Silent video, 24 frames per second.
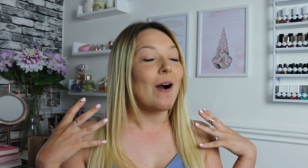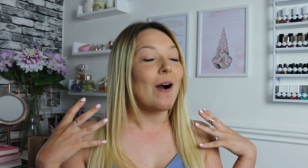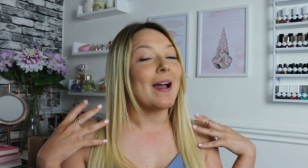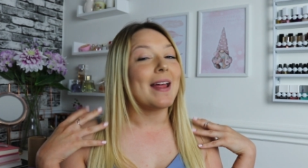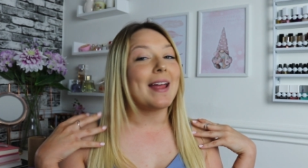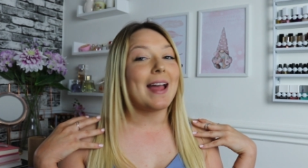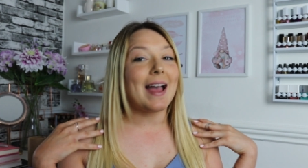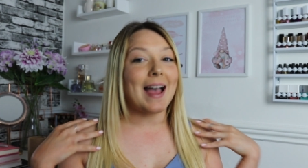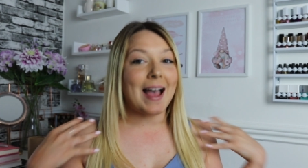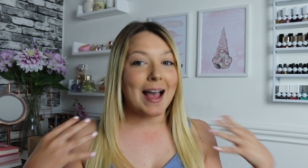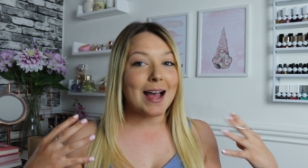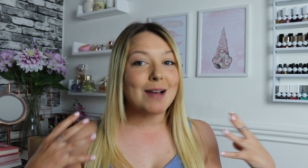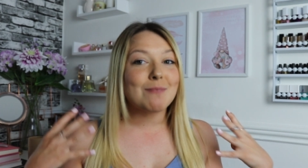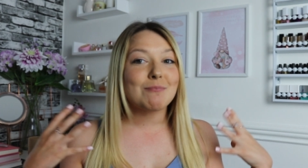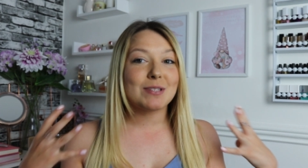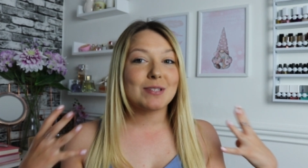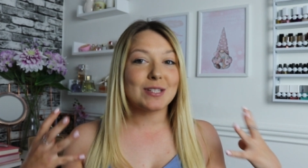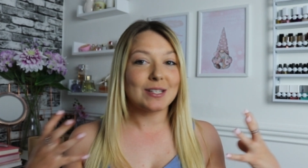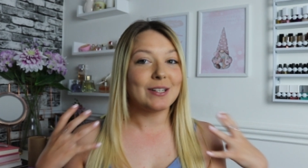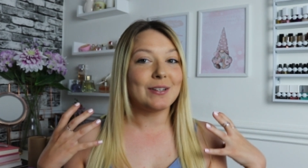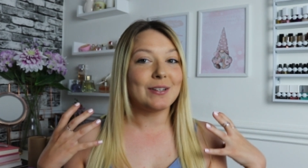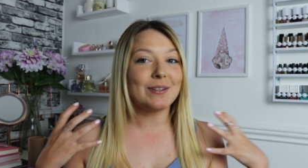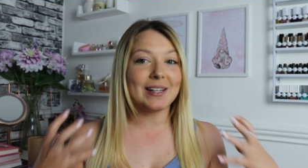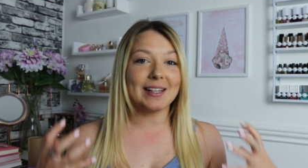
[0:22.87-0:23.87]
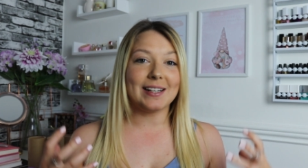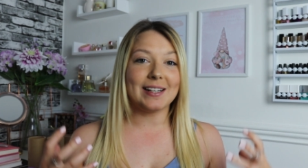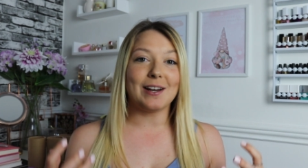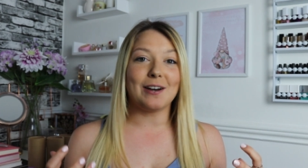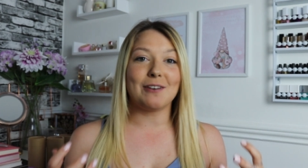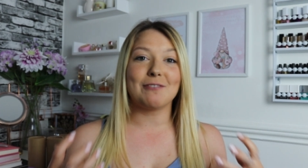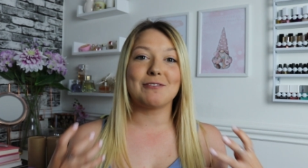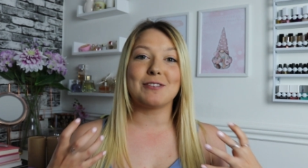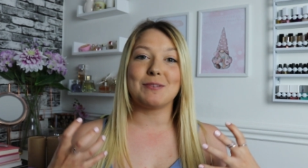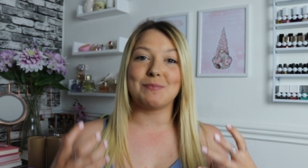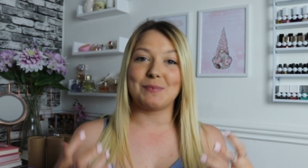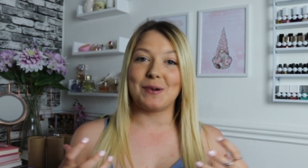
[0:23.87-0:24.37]
I absolutely
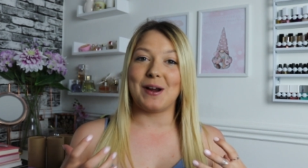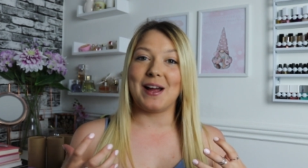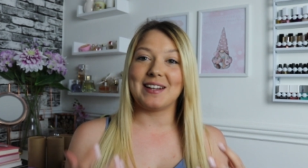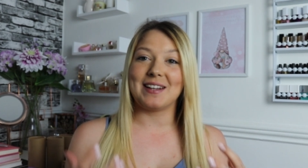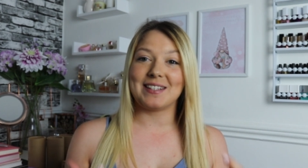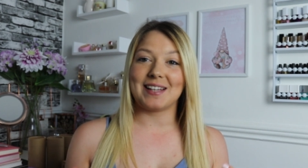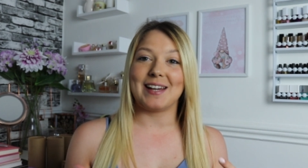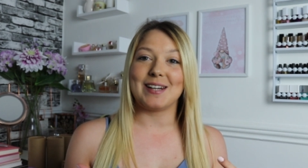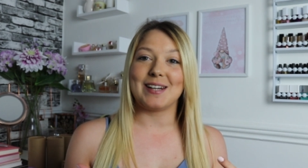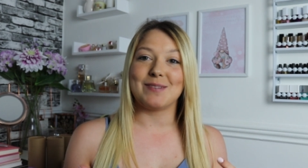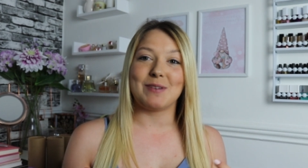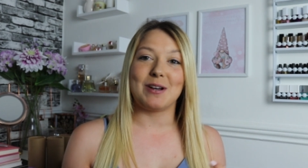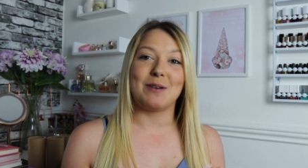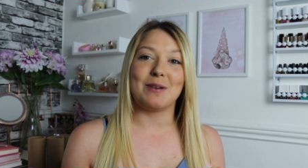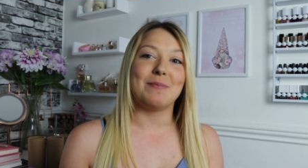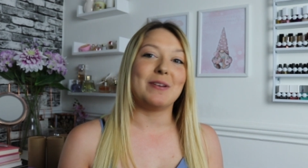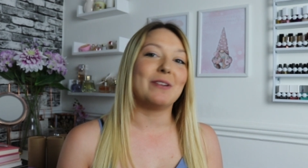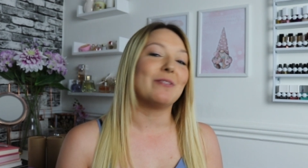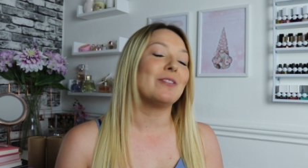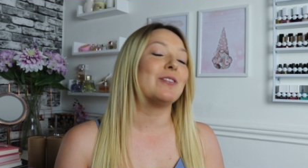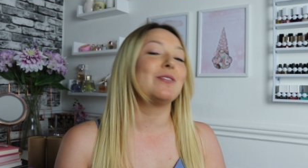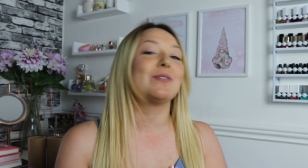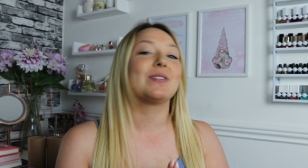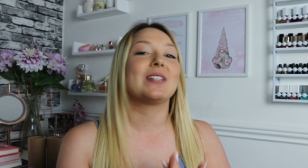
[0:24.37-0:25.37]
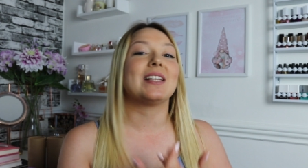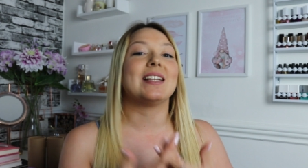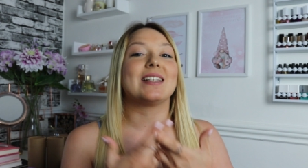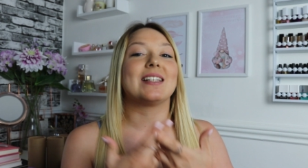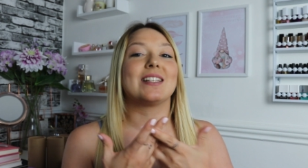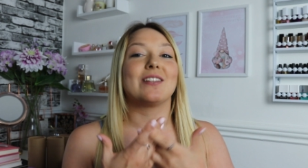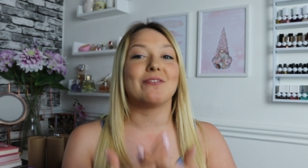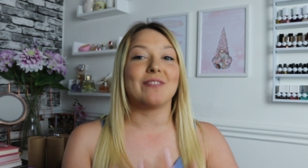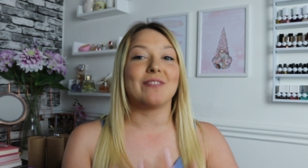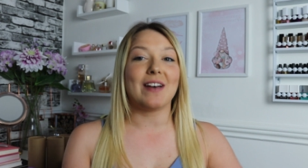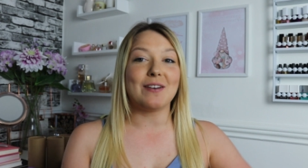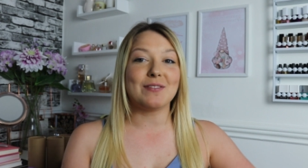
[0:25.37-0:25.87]
love the brand Annabelle Minerals. It
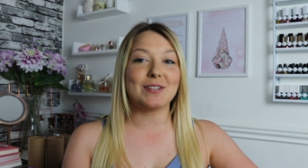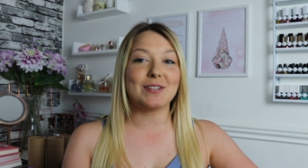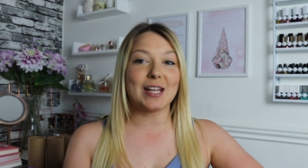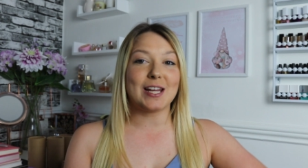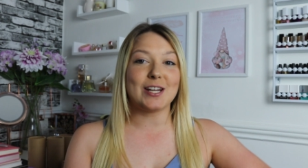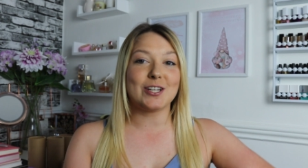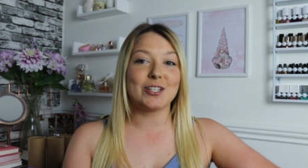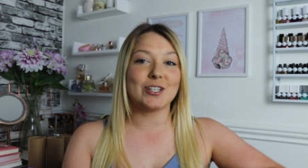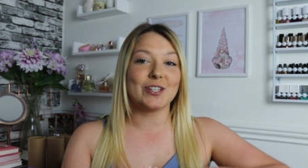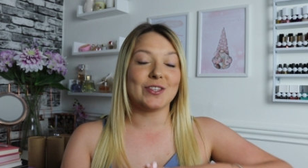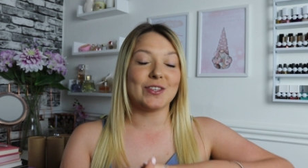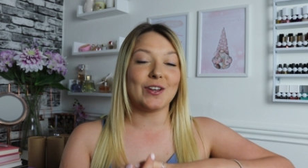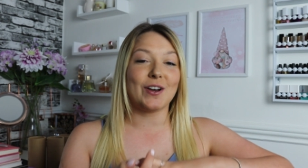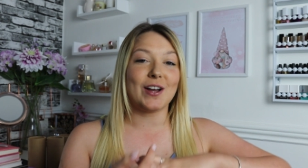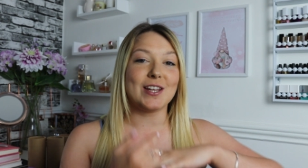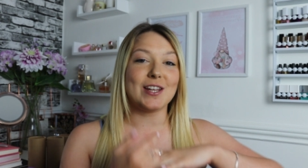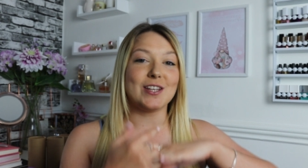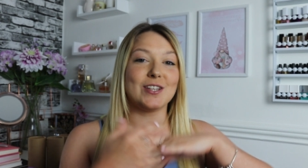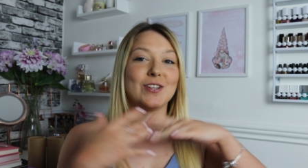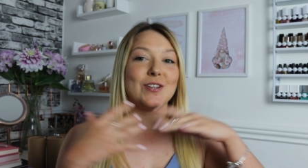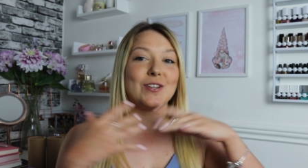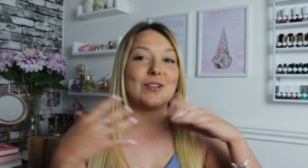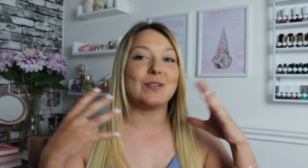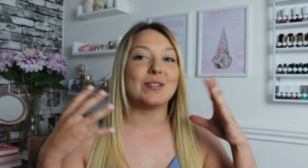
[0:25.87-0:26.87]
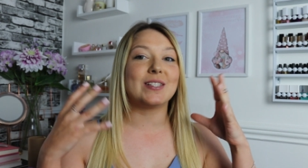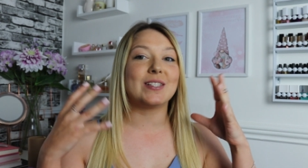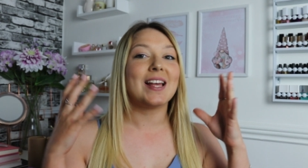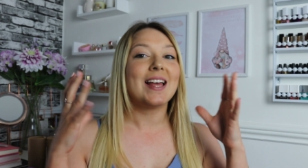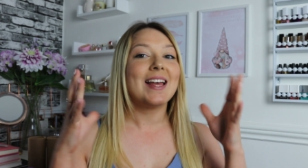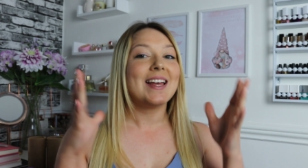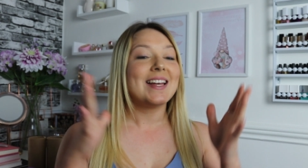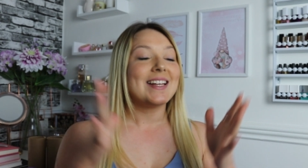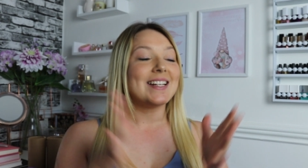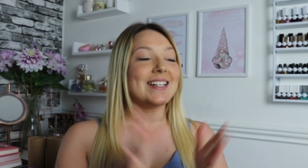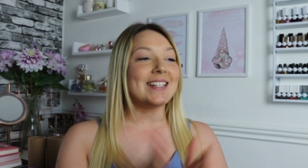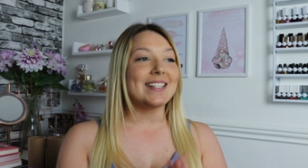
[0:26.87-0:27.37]
is the foundation that I use
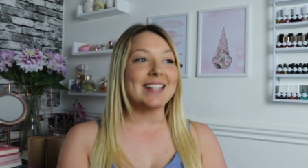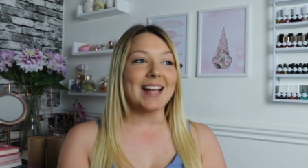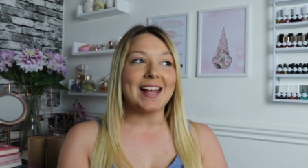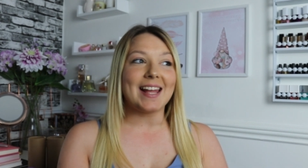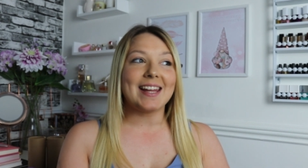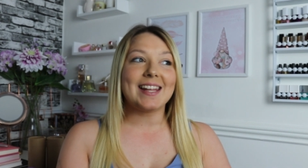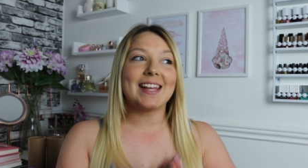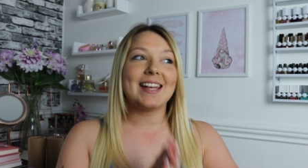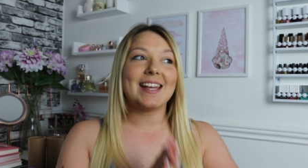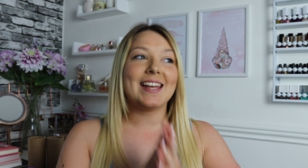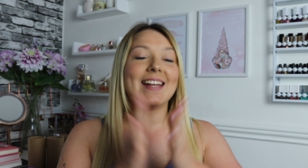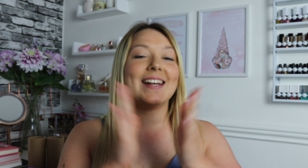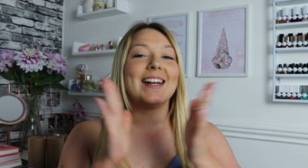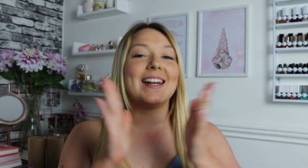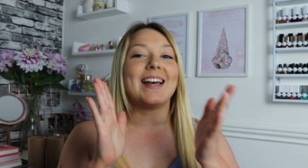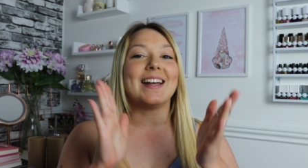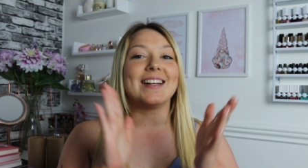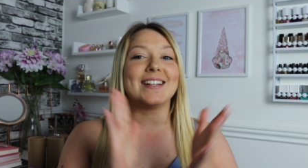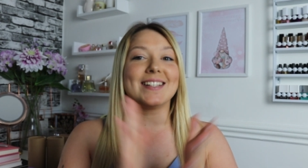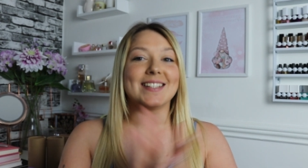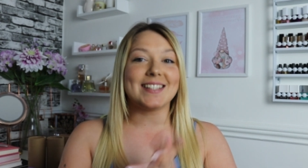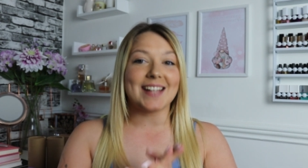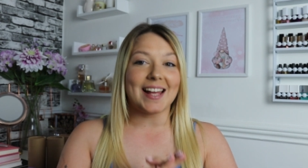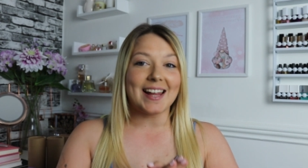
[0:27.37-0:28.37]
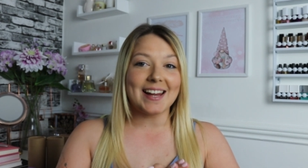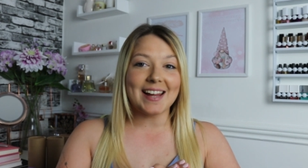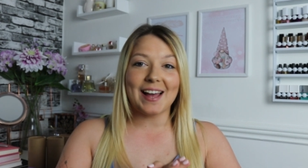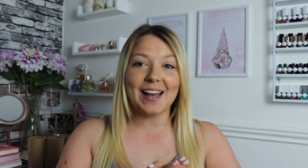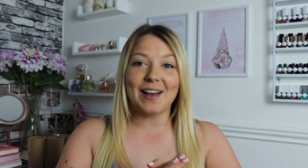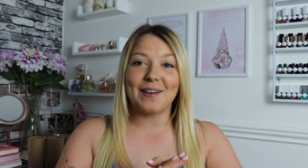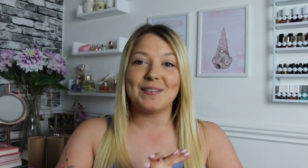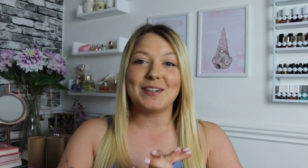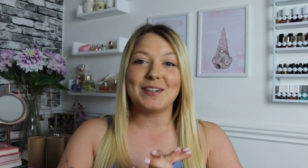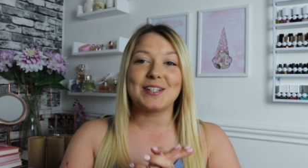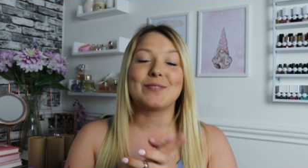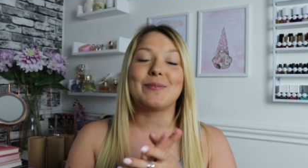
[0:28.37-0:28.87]
day in and day
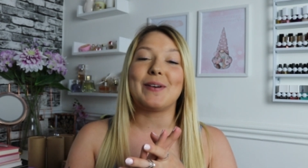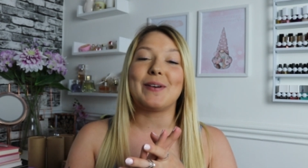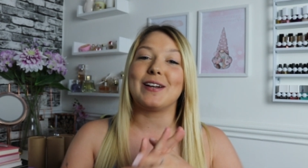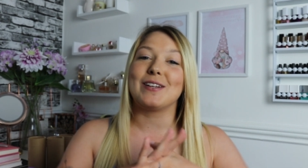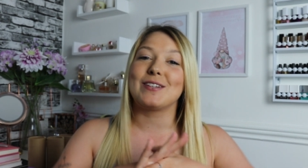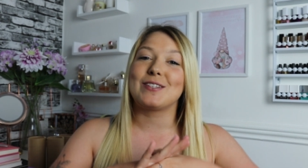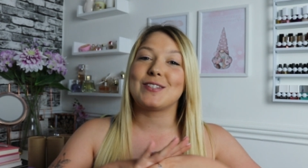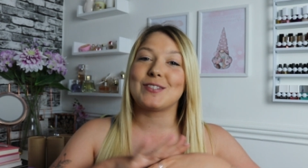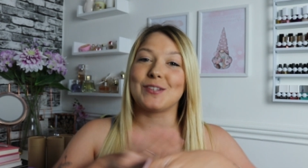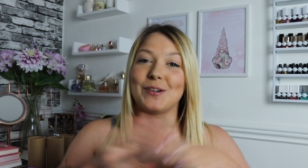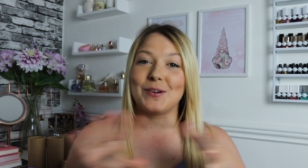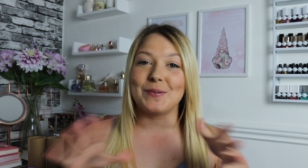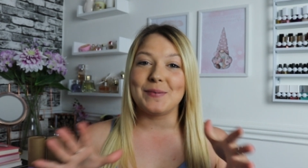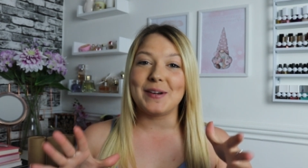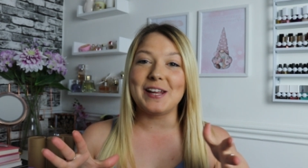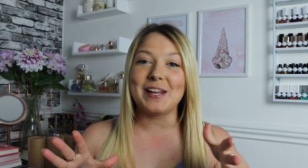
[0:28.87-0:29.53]
out as well as so